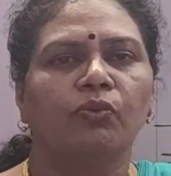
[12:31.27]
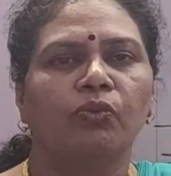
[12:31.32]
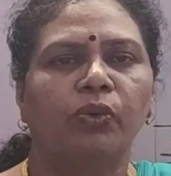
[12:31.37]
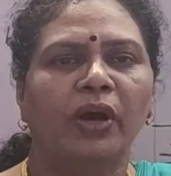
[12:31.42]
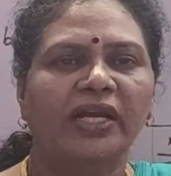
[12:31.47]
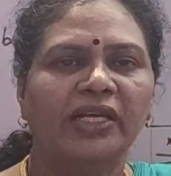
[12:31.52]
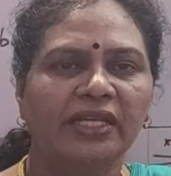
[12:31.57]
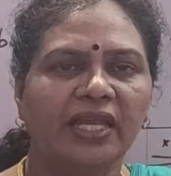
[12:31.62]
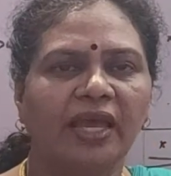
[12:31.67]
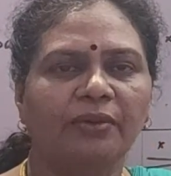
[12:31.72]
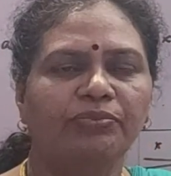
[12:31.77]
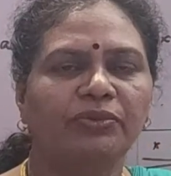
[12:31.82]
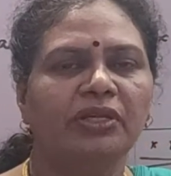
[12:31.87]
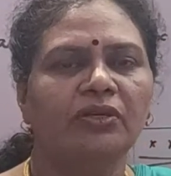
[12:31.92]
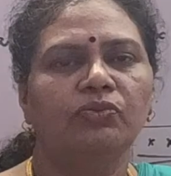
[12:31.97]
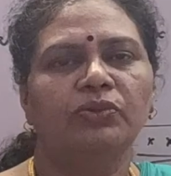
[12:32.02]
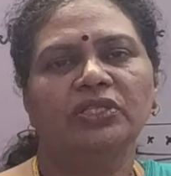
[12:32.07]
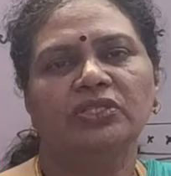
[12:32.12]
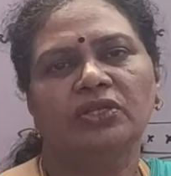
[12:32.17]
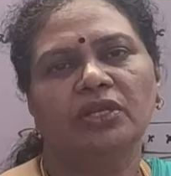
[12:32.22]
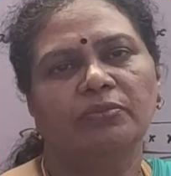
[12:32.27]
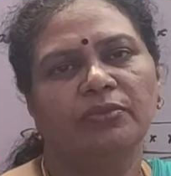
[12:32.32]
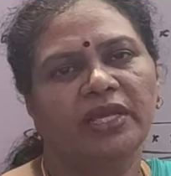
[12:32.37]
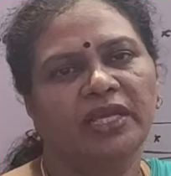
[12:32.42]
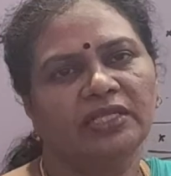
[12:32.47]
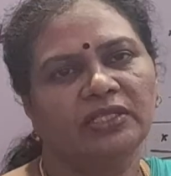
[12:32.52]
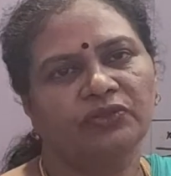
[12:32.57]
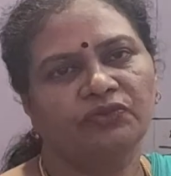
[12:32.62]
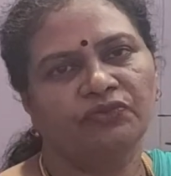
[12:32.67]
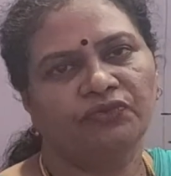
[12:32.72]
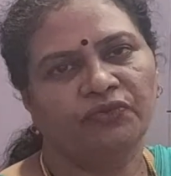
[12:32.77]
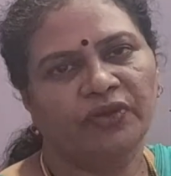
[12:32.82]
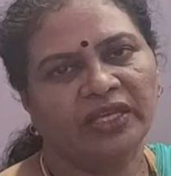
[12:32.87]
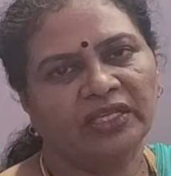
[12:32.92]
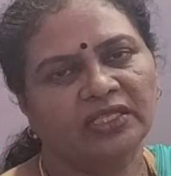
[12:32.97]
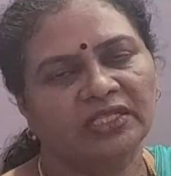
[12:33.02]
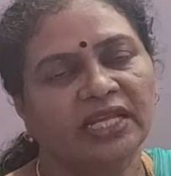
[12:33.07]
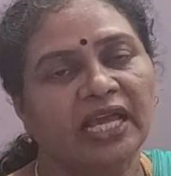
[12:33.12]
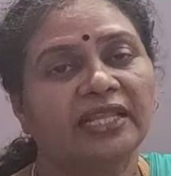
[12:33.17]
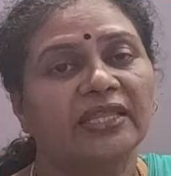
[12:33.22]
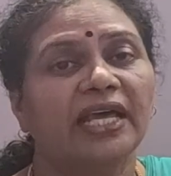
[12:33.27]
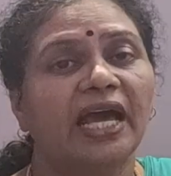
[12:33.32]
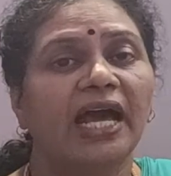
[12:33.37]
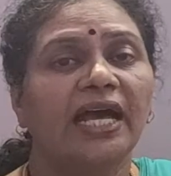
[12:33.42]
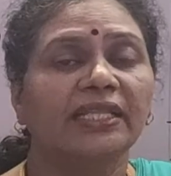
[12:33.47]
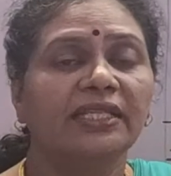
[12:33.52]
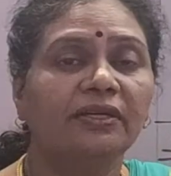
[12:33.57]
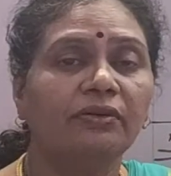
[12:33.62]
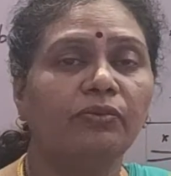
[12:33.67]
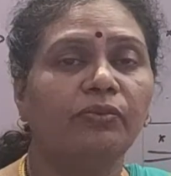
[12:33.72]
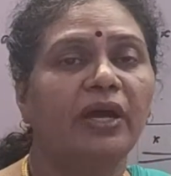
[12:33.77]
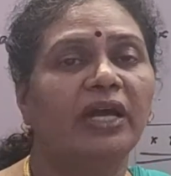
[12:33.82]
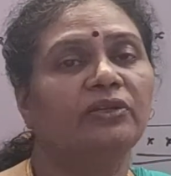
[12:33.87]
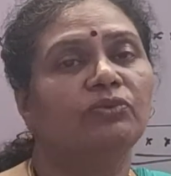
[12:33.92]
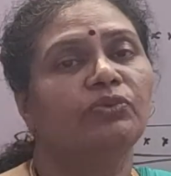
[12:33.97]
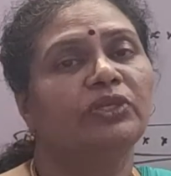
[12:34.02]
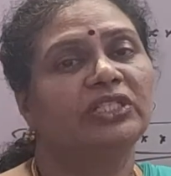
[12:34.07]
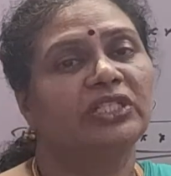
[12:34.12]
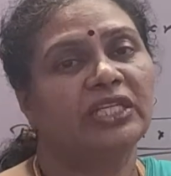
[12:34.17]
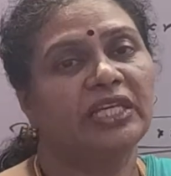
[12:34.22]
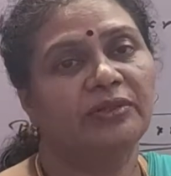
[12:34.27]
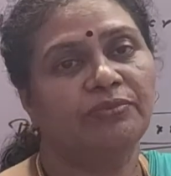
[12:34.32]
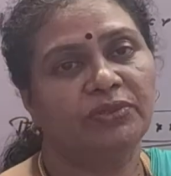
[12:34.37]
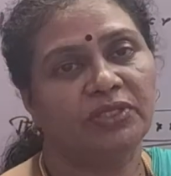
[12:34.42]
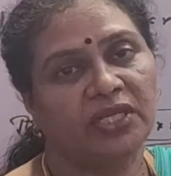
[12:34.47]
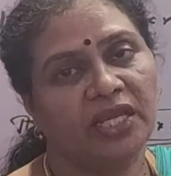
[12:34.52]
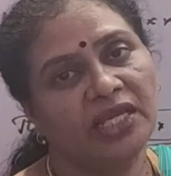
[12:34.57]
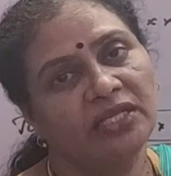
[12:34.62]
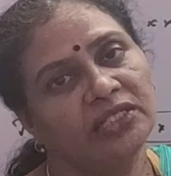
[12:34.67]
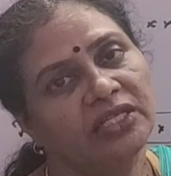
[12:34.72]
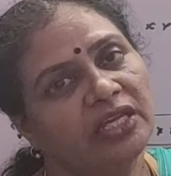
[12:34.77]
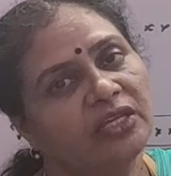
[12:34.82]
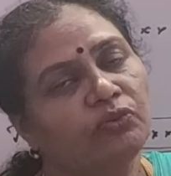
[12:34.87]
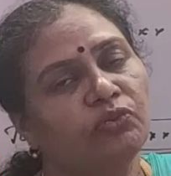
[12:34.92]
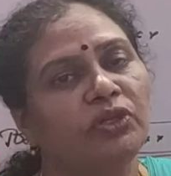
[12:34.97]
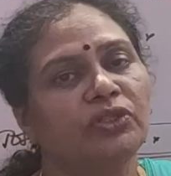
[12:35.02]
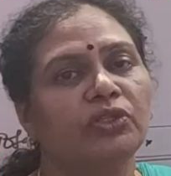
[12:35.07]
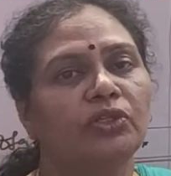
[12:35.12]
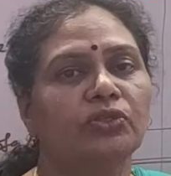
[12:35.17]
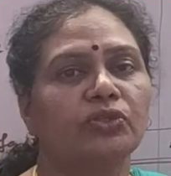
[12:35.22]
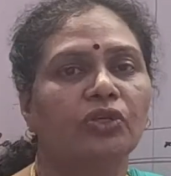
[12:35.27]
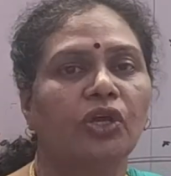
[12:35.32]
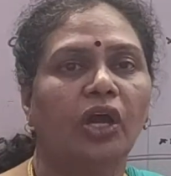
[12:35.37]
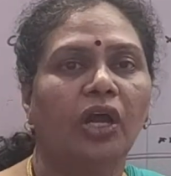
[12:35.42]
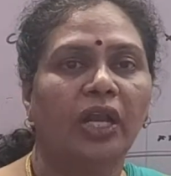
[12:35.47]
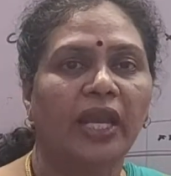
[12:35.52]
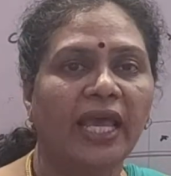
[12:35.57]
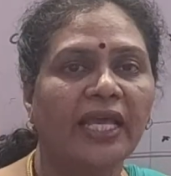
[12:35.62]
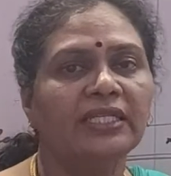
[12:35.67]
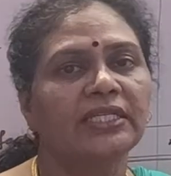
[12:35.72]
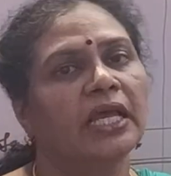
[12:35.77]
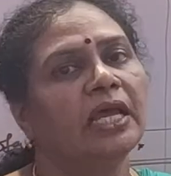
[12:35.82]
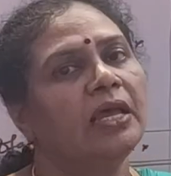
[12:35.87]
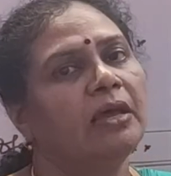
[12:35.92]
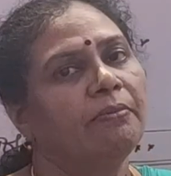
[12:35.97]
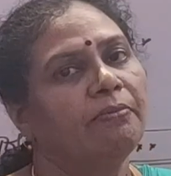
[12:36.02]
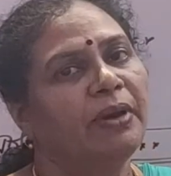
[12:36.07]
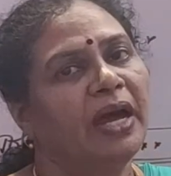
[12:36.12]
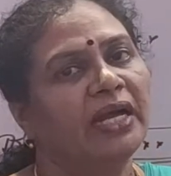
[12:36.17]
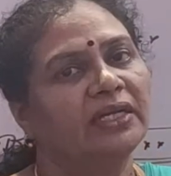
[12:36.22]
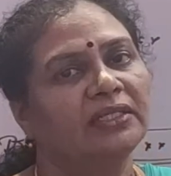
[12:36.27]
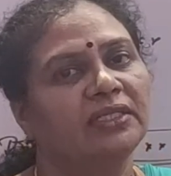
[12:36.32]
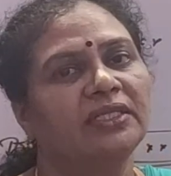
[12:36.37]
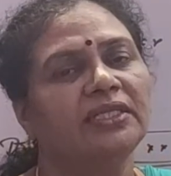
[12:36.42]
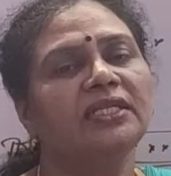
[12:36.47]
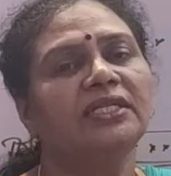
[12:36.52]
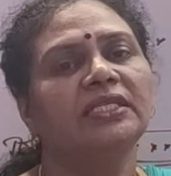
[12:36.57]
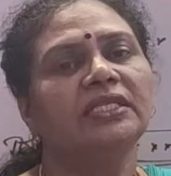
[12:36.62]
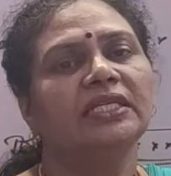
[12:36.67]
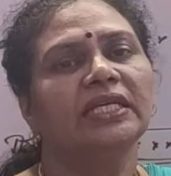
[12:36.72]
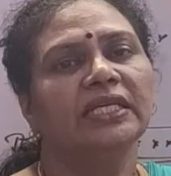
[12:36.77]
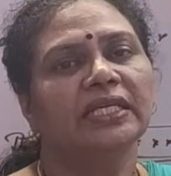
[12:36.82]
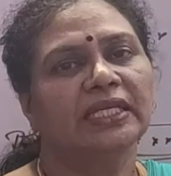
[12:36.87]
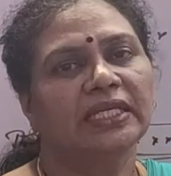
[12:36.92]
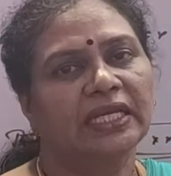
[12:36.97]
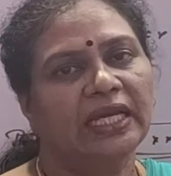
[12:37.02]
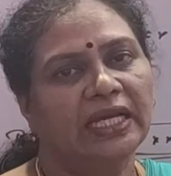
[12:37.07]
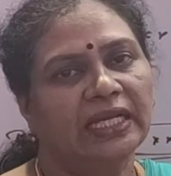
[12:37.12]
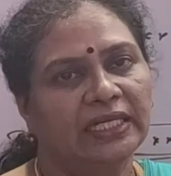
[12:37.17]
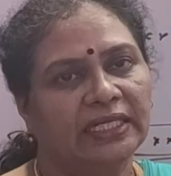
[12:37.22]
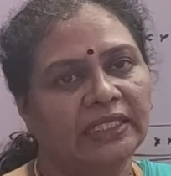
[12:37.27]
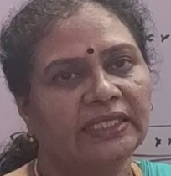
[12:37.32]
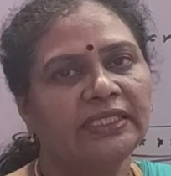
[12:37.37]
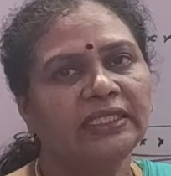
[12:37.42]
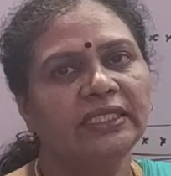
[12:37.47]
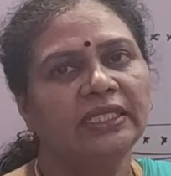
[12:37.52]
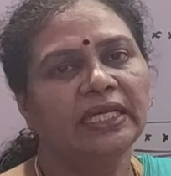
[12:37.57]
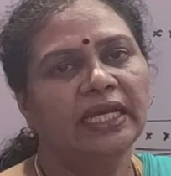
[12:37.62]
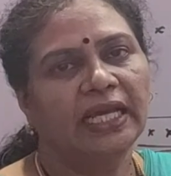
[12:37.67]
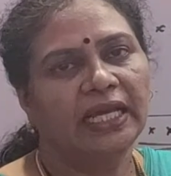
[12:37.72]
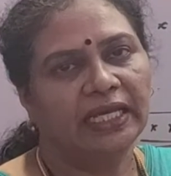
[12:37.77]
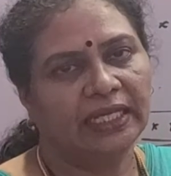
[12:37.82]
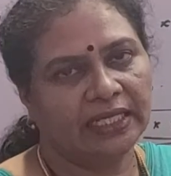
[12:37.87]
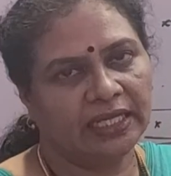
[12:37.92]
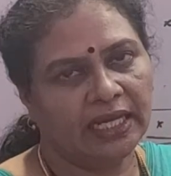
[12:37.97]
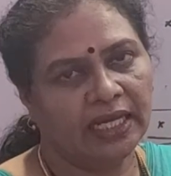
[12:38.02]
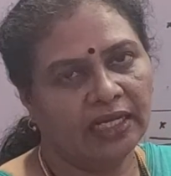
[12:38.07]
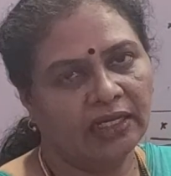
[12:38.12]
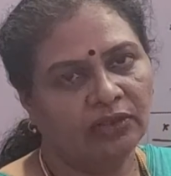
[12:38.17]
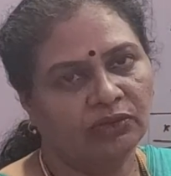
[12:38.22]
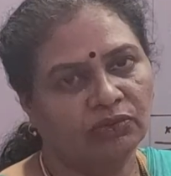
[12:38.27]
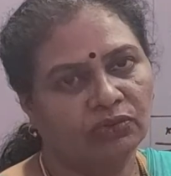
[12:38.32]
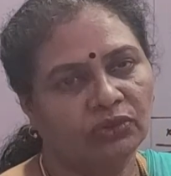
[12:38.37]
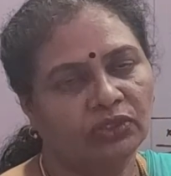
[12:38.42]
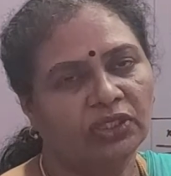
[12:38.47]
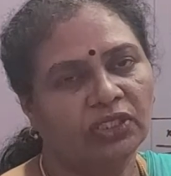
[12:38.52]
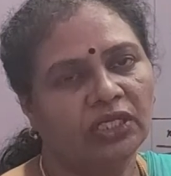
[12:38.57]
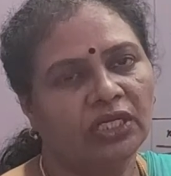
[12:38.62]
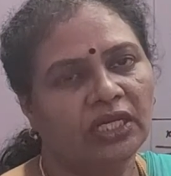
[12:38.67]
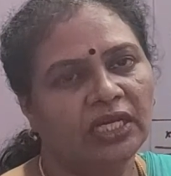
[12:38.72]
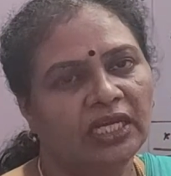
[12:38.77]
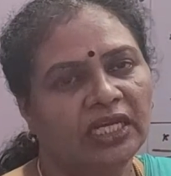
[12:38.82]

one capital which remains fixed and the other one which keeps changing, which is called as partner's current account.